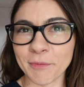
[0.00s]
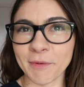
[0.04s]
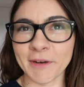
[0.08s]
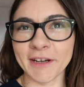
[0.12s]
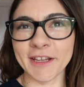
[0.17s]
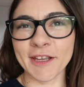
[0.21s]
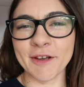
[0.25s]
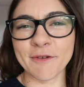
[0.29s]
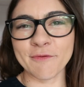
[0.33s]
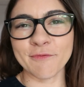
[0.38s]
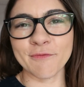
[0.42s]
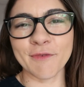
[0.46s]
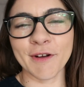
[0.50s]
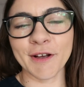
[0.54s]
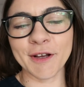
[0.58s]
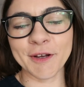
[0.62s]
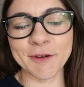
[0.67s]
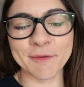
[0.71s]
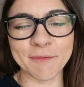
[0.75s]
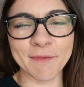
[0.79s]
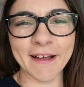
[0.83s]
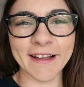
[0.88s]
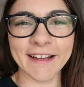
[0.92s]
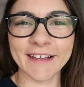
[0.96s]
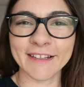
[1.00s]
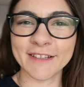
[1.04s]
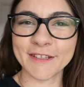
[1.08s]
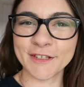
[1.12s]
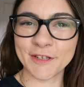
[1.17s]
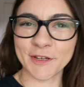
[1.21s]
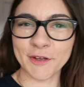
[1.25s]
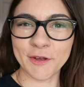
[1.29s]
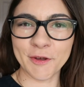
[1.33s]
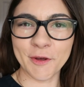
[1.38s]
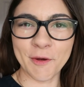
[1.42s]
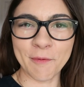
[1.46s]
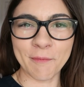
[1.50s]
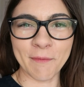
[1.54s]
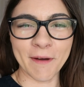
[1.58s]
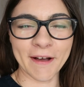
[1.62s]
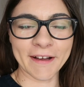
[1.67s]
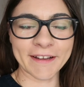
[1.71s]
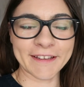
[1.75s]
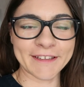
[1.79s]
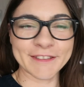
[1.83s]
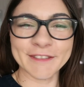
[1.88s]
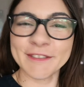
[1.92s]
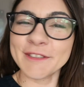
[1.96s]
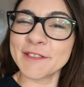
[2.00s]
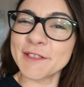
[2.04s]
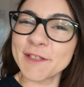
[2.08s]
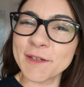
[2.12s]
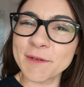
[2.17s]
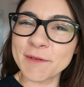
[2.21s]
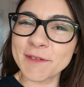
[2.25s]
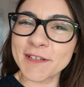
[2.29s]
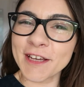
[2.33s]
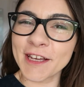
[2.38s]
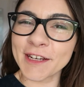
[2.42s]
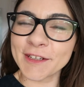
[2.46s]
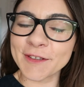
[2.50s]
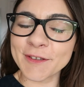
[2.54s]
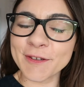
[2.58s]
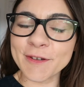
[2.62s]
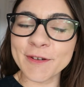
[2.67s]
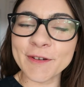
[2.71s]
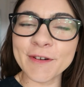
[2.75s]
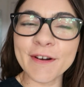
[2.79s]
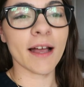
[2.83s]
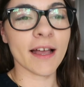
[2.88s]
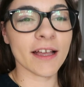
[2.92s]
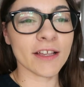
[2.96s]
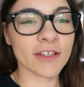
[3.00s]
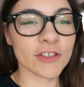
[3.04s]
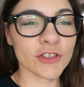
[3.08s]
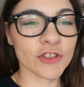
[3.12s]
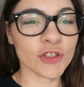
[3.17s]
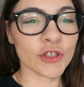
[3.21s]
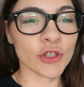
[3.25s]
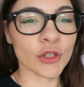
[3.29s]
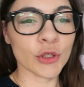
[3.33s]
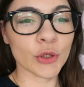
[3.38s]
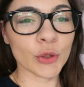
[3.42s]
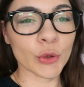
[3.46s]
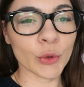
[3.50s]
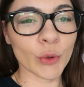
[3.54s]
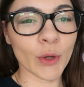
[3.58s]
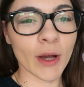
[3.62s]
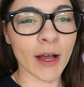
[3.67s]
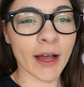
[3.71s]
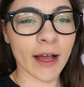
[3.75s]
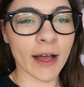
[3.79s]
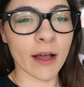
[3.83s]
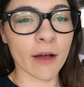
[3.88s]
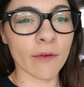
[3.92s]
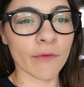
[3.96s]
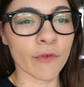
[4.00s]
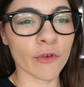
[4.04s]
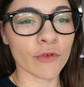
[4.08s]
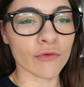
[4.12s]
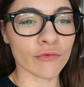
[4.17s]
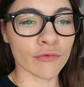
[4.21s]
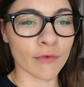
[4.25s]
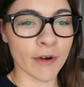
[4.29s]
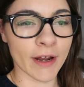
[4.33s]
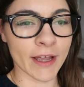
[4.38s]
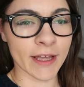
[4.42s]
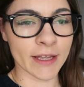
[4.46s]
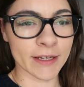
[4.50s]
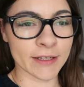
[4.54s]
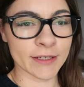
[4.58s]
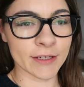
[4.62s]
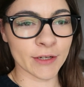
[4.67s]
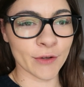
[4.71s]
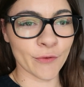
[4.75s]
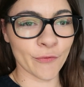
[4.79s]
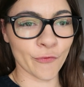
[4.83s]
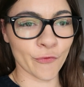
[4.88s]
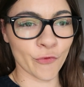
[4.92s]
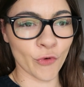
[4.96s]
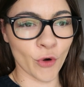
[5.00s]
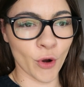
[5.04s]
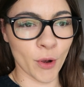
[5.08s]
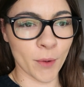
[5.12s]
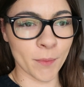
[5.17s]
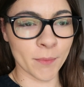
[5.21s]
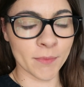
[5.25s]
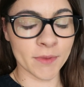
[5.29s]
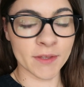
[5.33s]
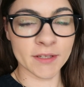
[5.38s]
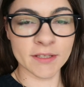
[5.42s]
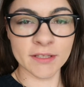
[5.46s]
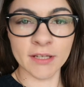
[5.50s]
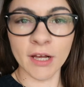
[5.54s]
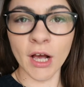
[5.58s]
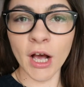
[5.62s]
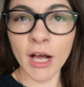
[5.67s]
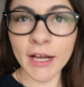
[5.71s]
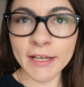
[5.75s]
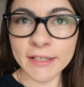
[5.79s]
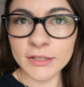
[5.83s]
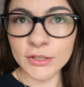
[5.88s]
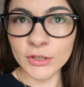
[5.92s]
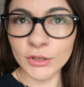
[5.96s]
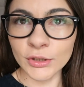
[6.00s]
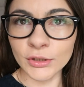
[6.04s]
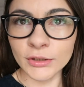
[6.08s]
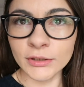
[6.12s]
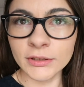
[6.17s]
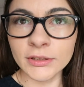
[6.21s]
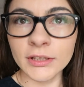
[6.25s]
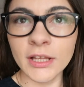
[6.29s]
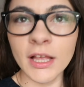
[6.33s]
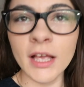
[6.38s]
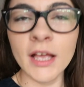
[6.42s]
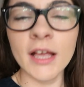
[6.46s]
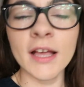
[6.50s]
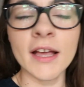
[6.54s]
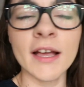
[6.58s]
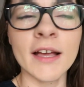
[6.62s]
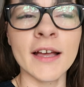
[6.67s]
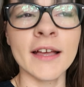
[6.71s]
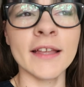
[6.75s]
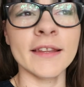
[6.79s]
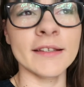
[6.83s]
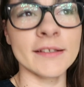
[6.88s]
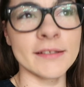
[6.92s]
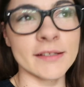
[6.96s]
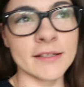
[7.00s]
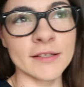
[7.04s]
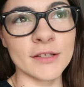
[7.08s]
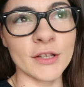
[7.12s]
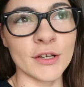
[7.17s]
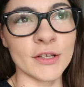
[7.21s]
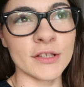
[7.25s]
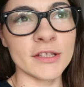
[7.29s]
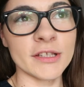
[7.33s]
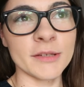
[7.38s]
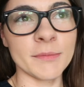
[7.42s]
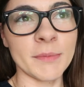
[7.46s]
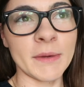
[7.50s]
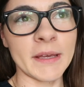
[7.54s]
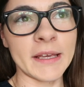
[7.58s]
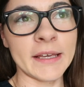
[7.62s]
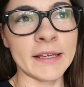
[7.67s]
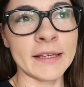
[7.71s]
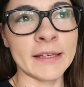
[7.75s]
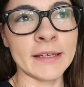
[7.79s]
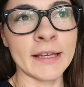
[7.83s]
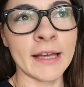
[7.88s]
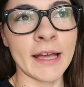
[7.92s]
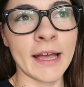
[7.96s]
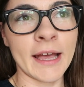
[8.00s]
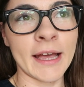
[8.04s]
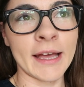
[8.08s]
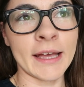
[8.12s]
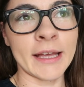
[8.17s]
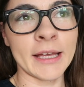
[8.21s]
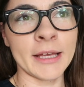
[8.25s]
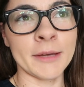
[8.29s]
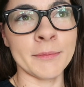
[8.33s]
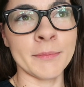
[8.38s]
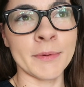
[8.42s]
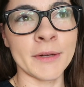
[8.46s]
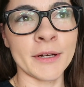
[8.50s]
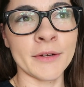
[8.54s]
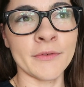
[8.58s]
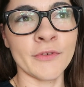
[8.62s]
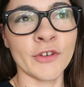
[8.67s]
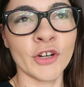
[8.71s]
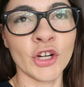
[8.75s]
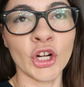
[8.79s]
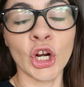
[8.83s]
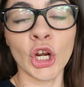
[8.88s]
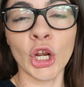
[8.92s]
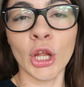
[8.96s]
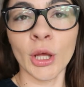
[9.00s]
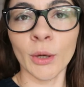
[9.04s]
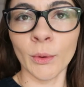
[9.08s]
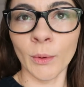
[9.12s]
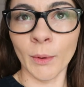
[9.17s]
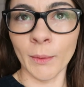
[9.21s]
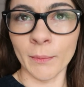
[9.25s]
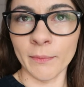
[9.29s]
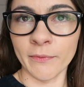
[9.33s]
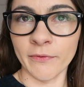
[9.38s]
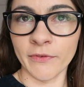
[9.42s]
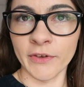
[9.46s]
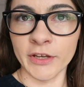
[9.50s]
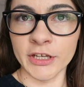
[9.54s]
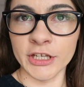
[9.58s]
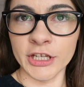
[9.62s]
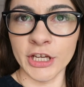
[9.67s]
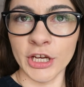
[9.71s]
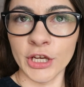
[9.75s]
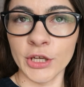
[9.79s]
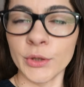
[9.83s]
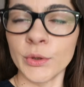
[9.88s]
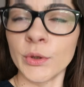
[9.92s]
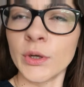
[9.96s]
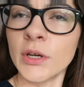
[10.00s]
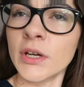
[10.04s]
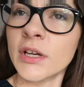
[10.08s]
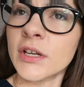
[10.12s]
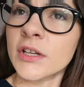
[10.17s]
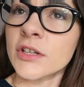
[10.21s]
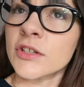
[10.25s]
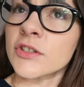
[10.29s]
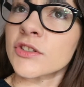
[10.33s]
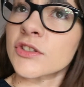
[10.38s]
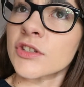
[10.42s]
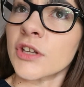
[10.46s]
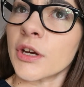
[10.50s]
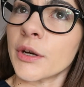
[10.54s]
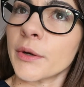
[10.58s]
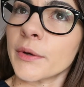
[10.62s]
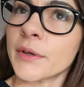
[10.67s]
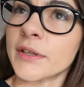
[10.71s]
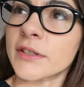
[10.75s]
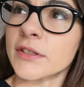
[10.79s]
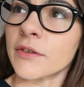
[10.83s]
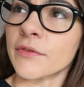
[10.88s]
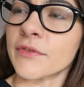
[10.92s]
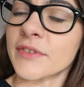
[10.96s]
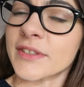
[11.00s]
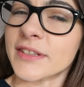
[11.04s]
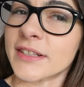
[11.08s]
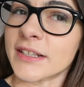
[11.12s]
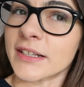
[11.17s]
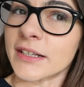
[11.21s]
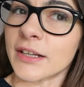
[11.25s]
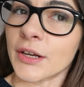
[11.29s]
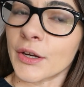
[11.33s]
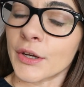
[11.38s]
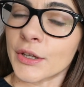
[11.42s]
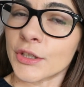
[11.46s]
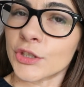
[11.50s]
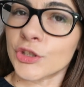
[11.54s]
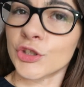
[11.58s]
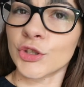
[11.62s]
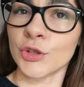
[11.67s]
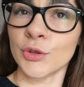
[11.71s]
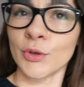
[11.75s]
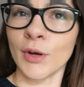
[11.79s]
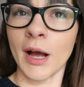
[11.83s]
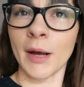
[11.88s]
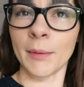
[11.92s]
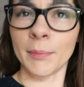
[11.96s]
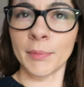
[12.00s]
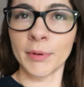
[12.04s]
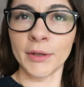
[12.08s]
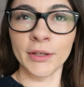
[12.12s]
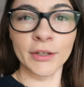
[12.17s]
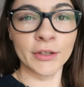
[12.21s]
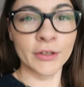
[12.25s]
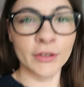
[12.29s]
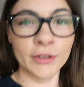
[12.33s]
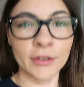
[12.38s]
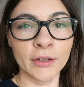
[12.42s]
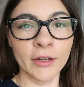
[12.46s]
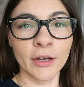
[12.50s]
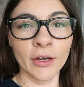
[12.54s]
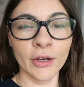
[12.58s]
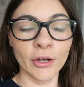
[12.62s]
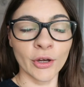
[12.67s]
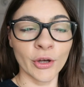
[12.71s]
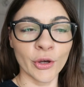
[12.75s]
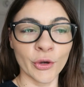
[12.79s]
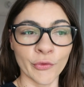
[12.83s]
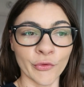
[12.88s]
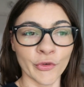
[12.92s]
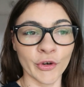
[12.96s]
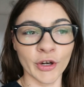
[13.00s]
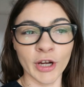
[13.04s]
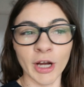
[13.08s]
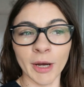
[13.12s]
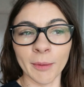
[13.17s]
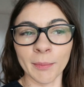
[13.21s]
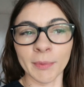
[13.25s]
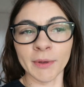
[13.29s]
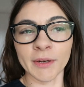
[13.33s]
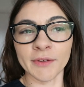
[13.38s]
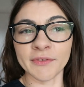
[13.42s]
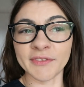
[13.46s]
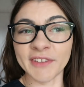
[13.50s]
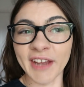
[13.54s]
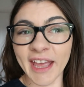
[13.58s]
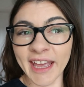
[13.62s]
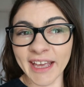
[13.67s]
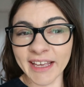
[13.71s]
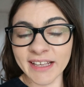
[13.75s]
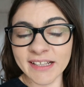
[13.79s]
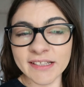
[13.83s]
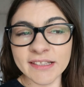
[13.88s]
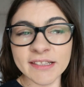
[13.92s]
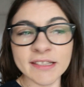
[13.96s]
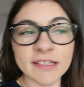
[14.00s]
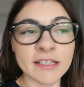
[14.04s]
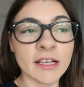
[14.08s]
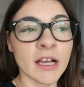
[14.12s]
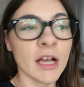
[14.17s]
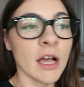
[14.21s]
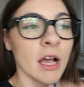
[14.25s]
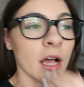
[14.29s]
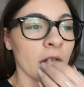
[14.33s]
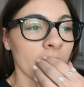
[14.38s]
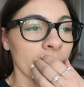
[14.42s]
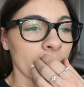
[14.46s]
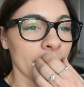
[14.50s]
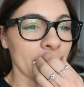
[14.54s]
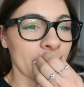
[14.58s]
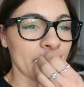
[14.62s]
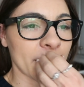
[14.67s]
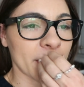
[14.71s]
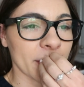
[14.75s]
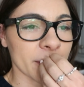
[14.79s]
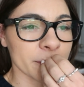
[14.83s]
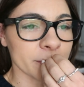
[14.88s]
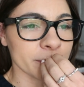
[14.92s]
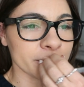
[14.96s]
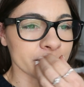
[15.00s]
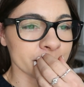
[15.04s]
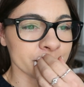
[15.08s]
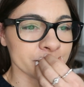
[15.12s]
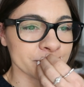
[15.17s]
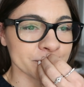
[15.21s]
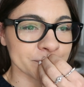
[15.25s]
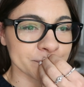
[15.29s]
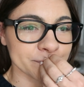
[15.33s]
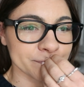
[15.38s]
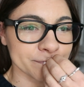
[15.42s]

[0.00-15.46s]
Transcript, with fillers: everybody and welcome back to my YouTube channel. As you have read from the title, this is going to be a bit of a glow up video. So it's obviously going to happen over a couple of days um,